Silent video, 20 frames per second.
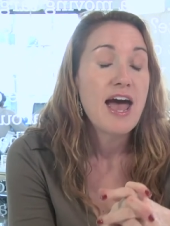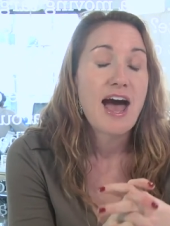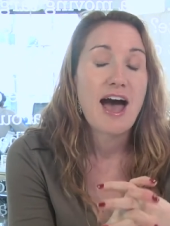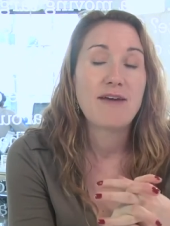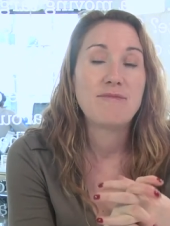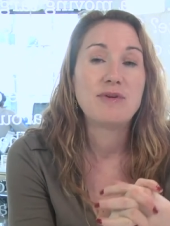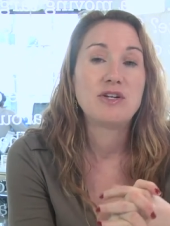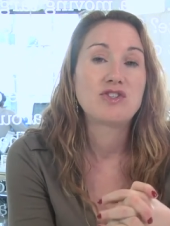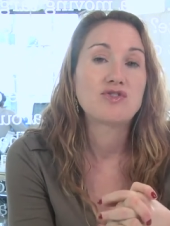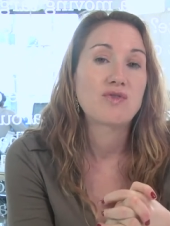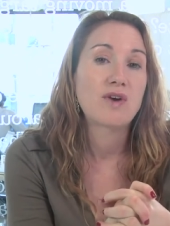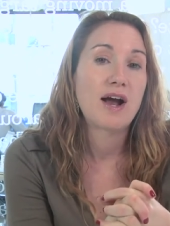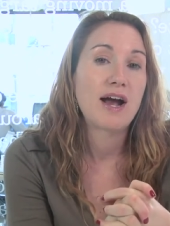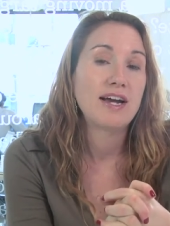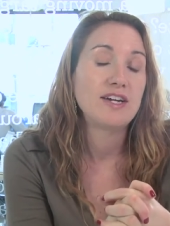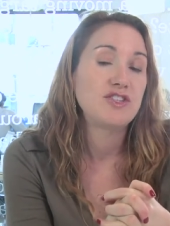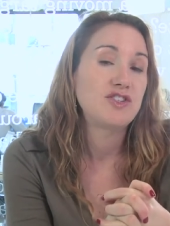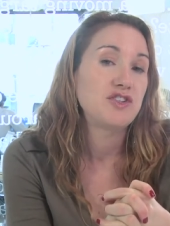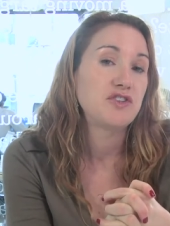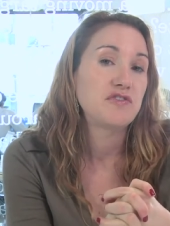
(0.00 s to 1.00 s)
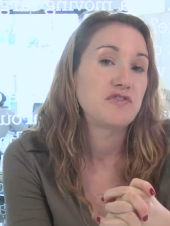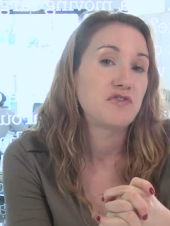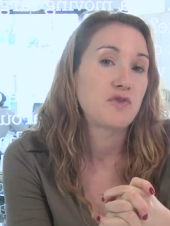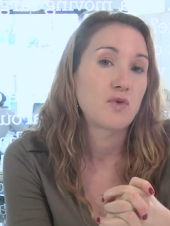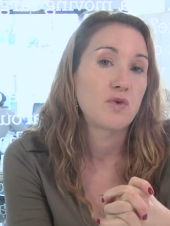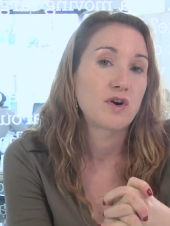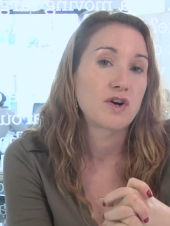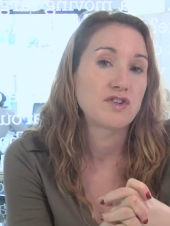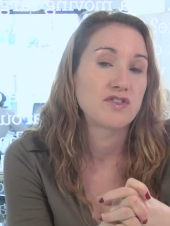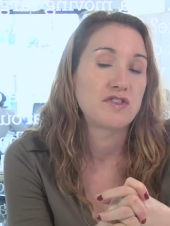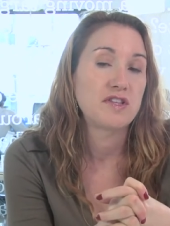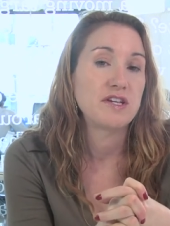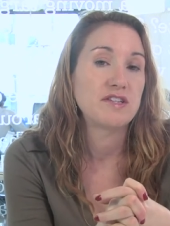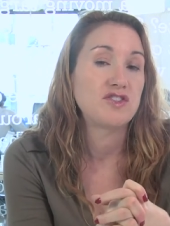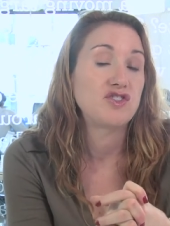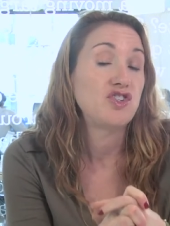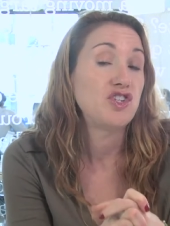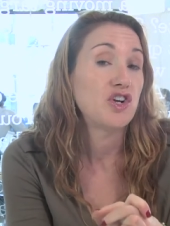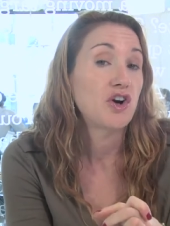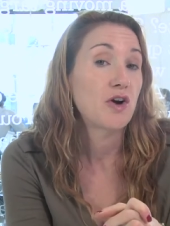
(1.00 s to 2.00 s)
have been trying to forge
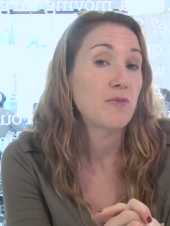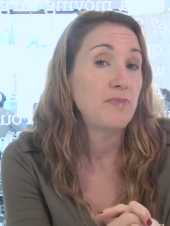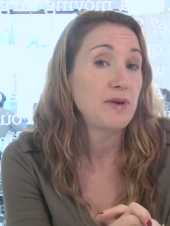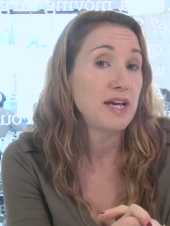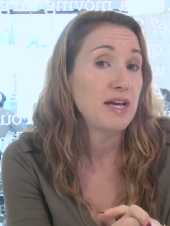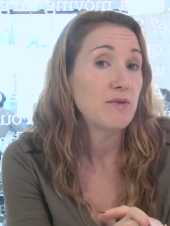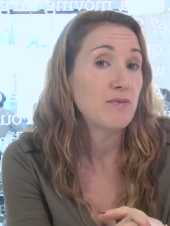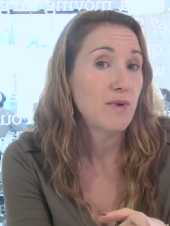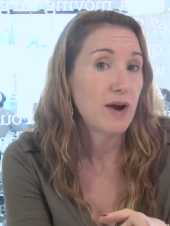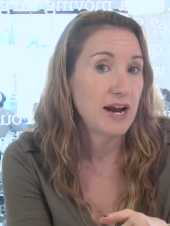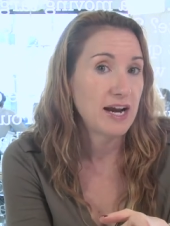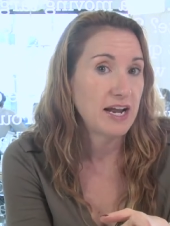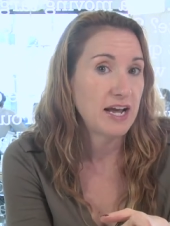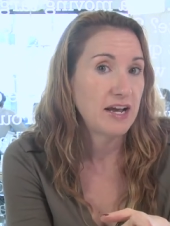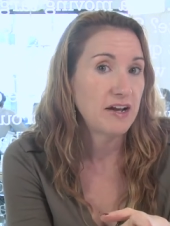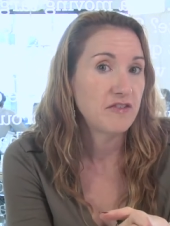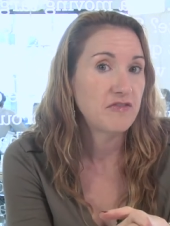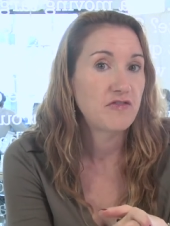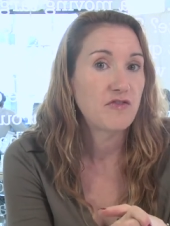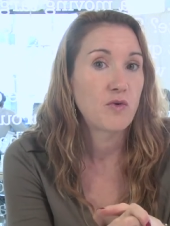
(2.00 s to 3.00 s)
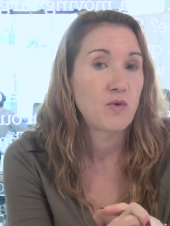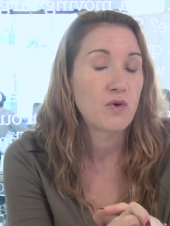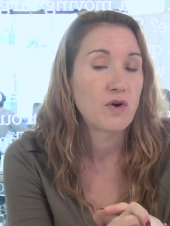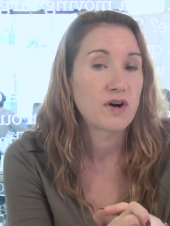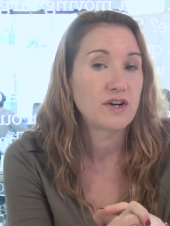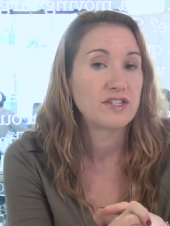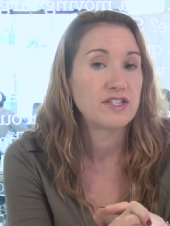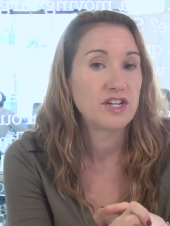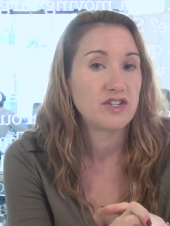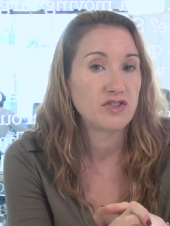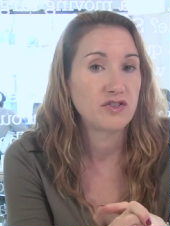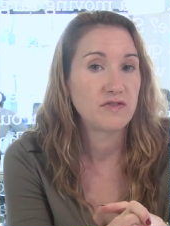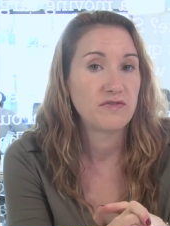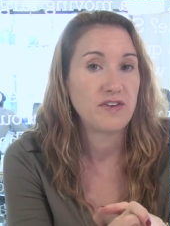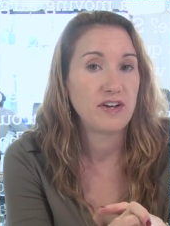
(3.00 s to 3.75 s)
this GRP rating for digital